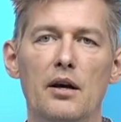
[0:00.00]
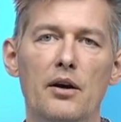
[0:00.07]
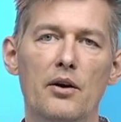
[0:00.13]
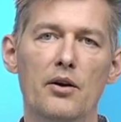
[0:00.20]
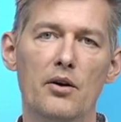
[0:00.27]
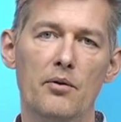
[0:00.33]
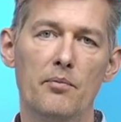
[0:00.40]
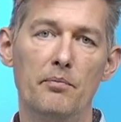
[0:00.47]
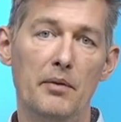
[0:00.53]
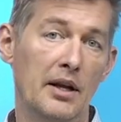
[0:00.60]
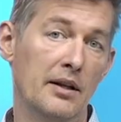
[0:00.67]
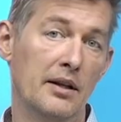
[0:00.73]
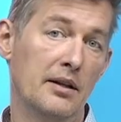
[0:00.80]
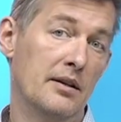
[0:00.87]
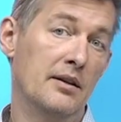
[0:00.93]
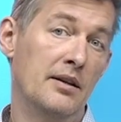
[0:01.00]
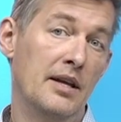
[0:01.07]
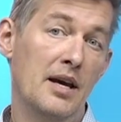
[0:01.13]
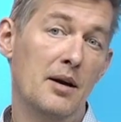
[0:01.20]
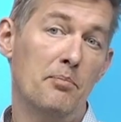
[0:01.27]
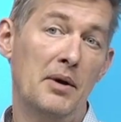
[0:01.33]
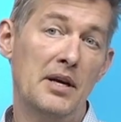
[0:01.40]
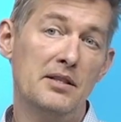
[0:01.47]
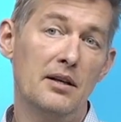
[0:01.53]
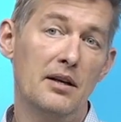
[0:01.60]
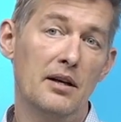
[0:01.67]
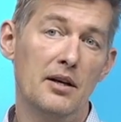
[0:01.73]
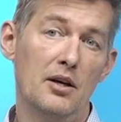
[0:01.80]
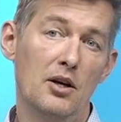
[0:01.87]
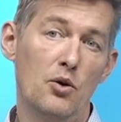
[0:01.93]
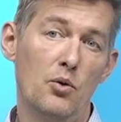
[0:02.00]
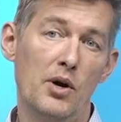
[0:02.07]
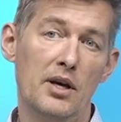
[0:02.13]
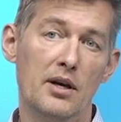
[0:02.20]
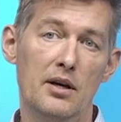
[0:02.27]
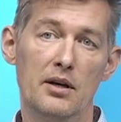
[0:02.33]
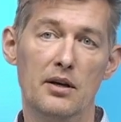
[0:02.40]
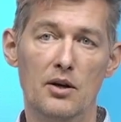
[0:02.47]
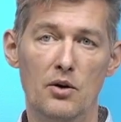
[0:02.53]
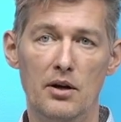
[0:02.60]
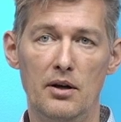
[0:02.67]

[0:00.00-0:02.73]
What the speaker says: And they're basically quick